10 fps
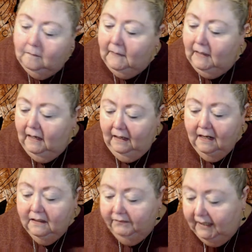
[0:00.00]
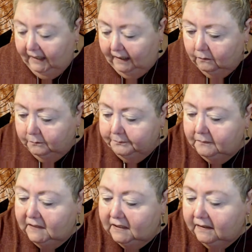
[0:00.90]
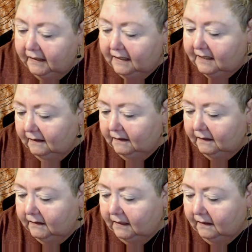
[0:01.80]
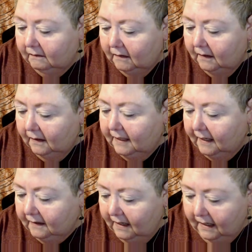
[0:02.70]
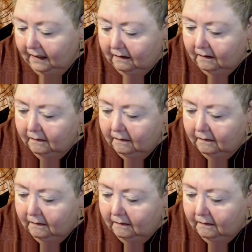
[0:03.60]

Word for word: in his video, this detailing the technique,